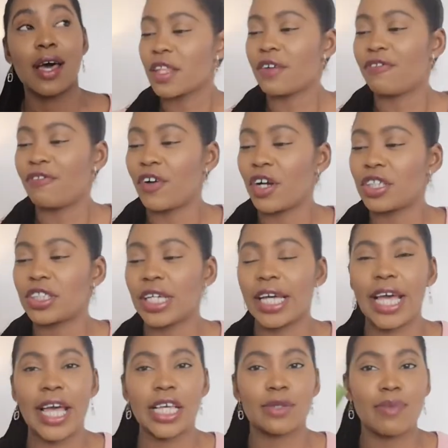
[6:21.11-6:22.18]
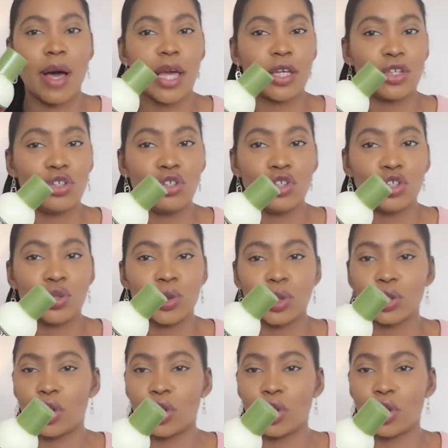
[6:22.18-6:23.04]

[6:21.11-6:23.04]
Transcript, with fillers: The first is my usual